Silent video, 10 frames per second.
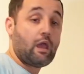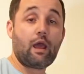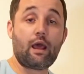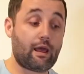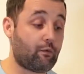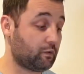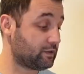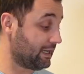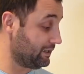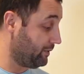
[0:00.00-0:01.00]
and I will
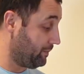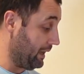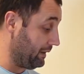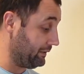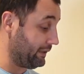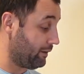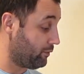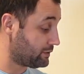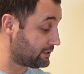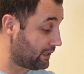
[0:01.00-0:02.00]
start preparing. I
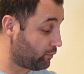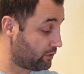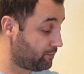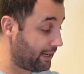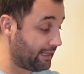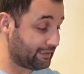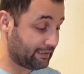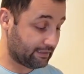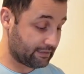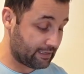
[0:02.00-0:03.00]
will start with
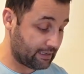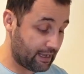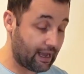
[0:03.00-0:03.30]
blending the